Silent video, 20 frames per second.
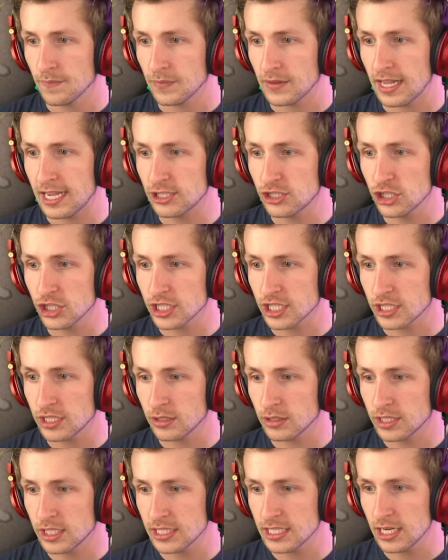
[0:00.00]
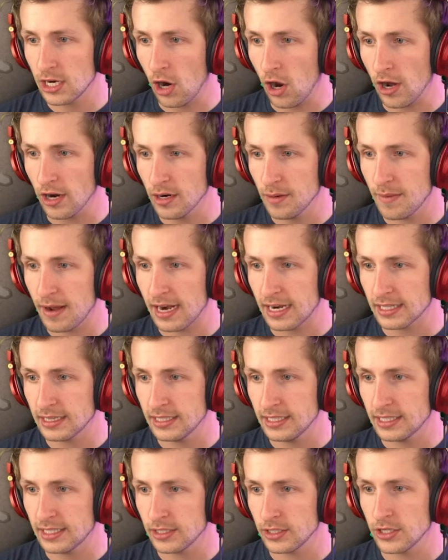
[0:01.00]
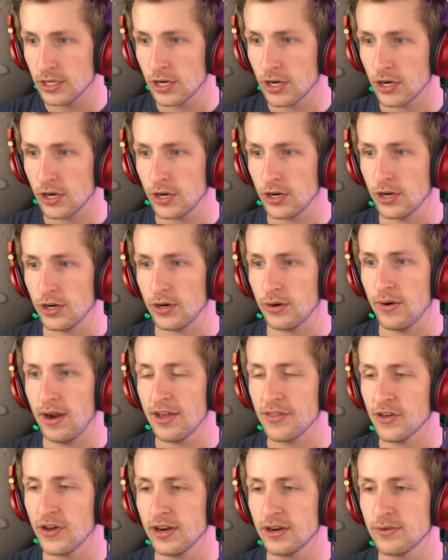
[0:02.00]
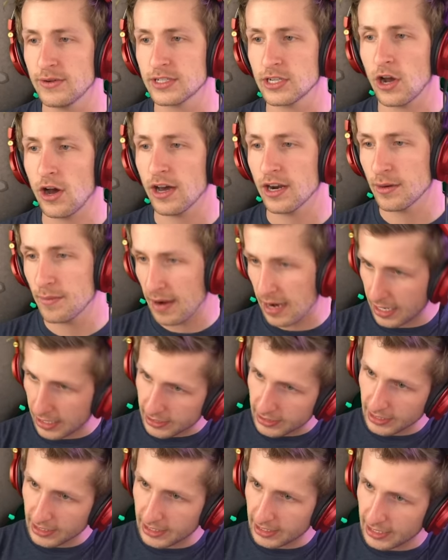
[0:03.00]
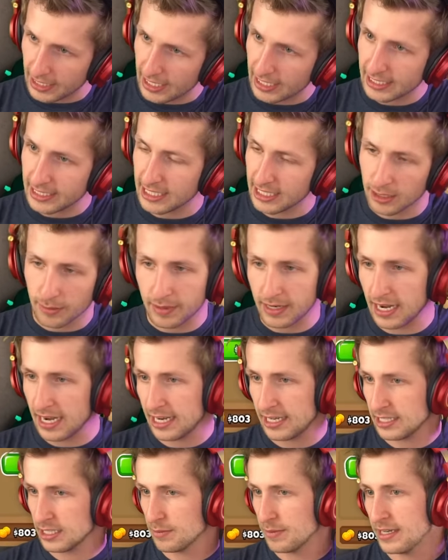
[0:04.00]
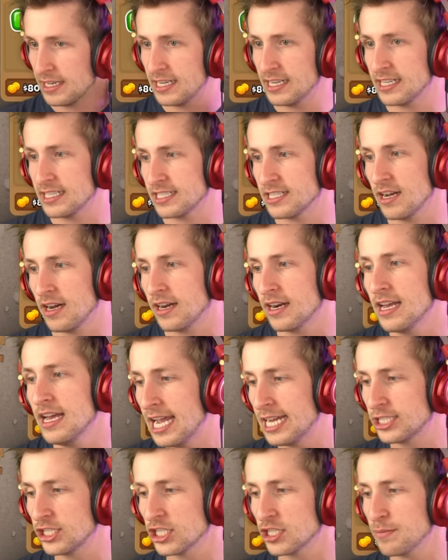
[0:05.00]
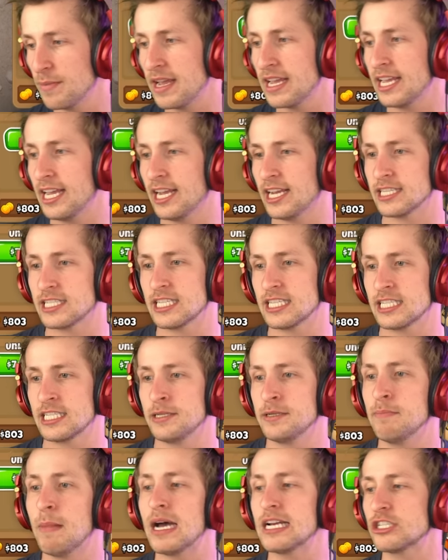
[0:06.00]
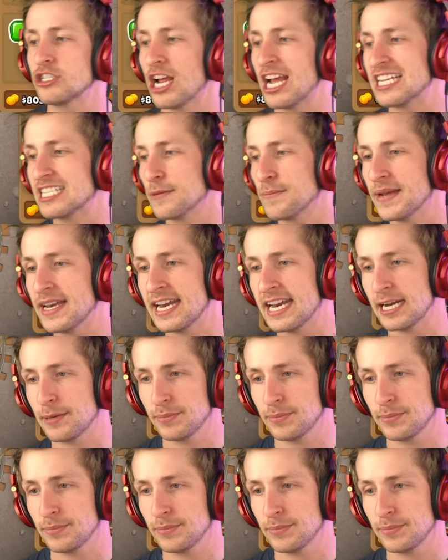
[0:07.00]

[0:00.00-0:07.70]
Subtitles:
It just, does it automatically, no. I thought it was automatically collecting the bananas, but it is not. It's just making us as much as a banana